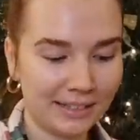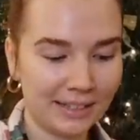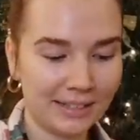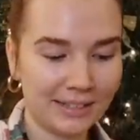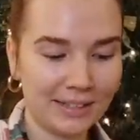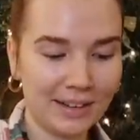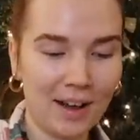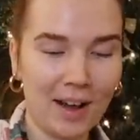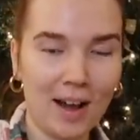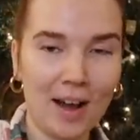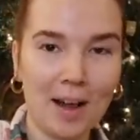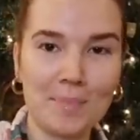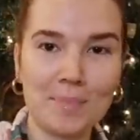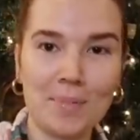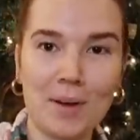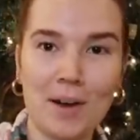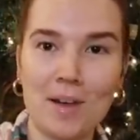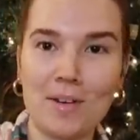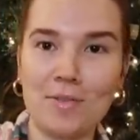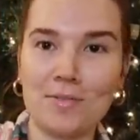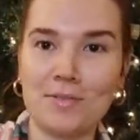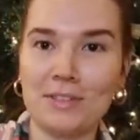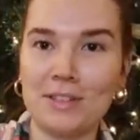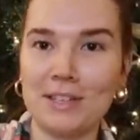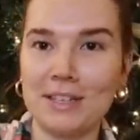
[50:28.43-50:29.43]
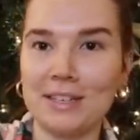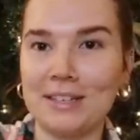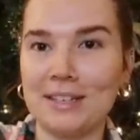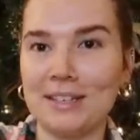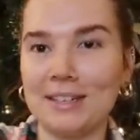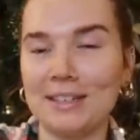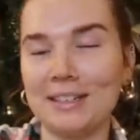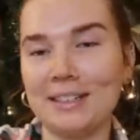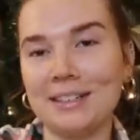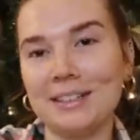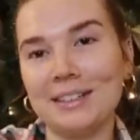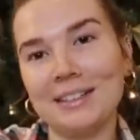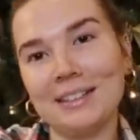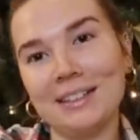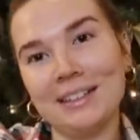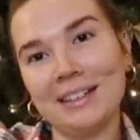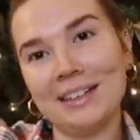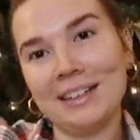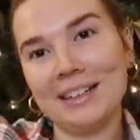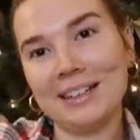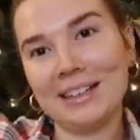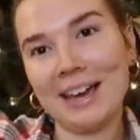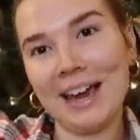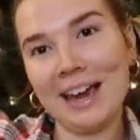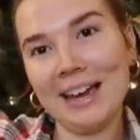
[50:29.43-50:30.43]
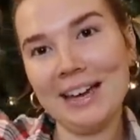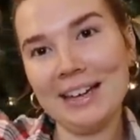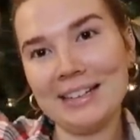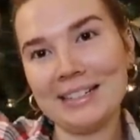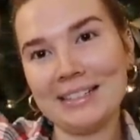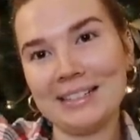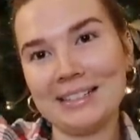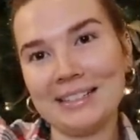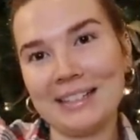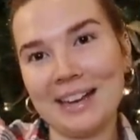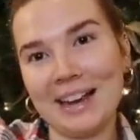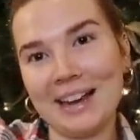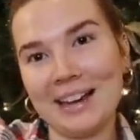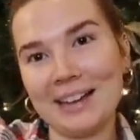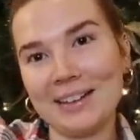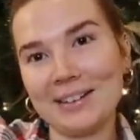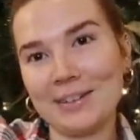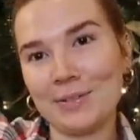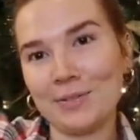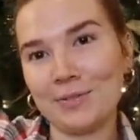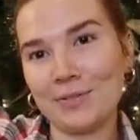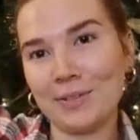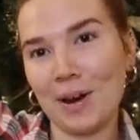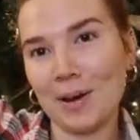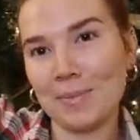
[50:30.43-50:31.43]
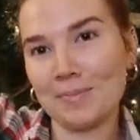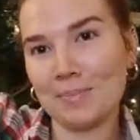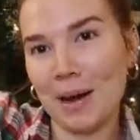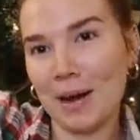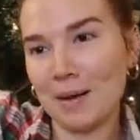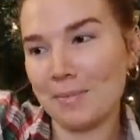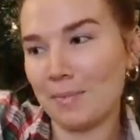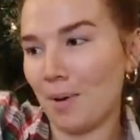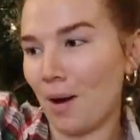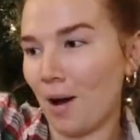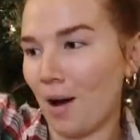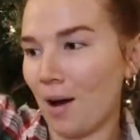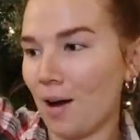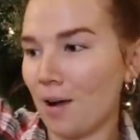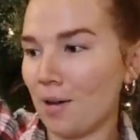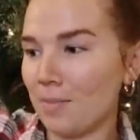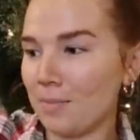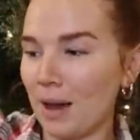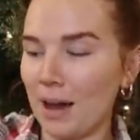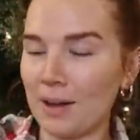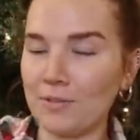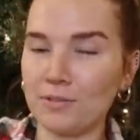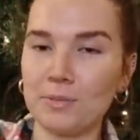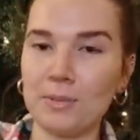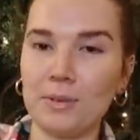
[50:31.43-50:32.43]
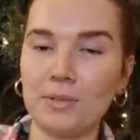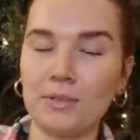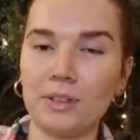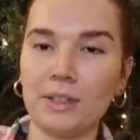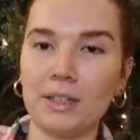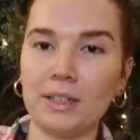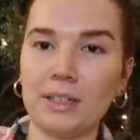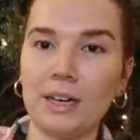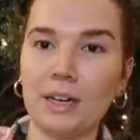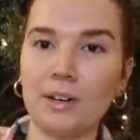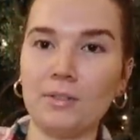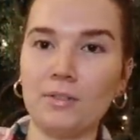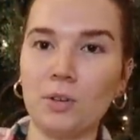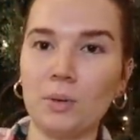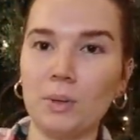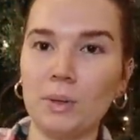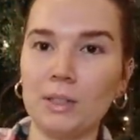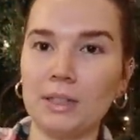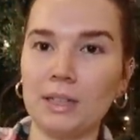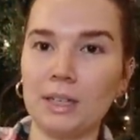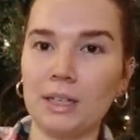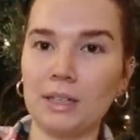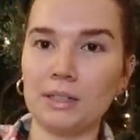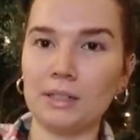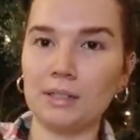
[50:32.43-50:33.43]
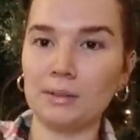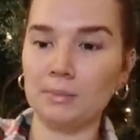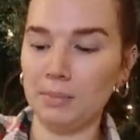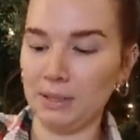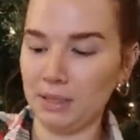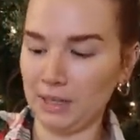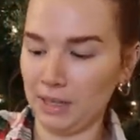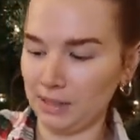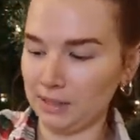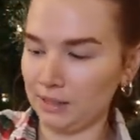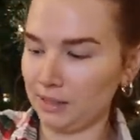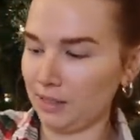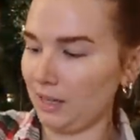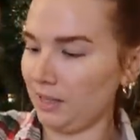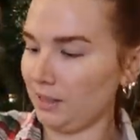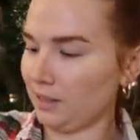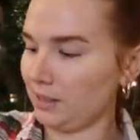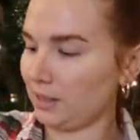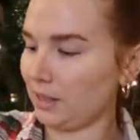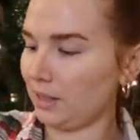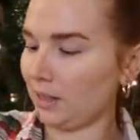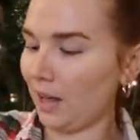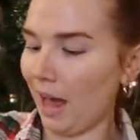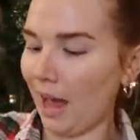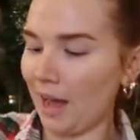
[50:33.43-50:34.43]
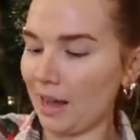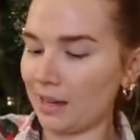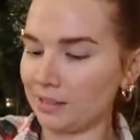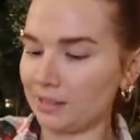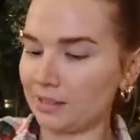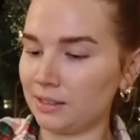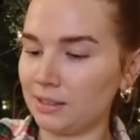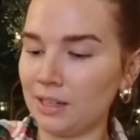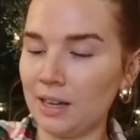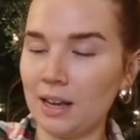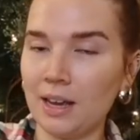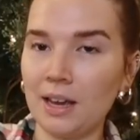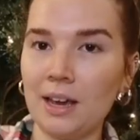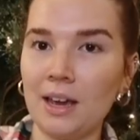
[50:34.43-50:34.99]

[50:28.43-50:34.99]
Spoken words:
the top of the cake stand from my mom. I have to be really careful with this because it's glass.